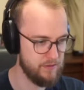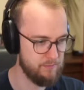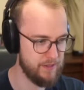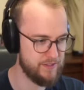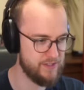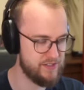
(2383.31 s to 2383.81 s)

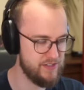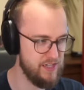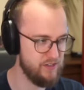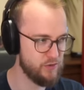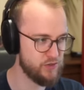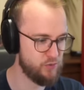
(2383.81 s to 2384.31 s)
Man, just seeing
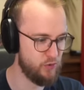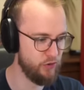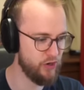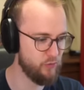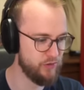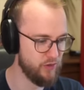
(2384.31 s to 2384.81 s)
those
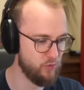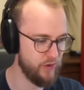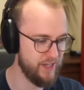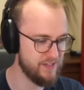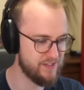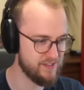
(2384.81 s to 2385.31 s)
warrior with the
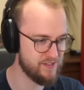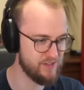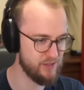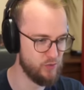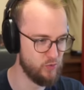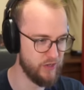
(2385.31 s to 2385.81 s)
wings is
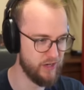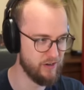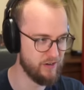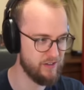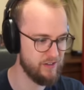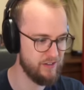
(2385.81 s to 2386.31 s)
so weird.